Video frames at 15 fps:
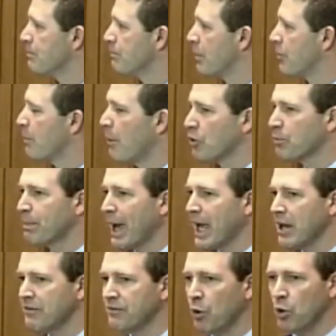But the most
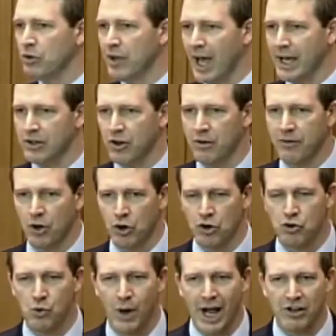painful night of her
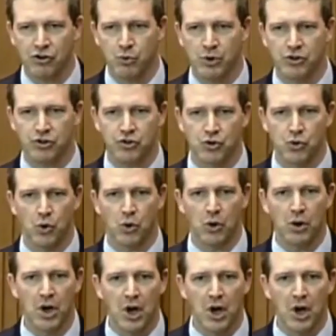graduate school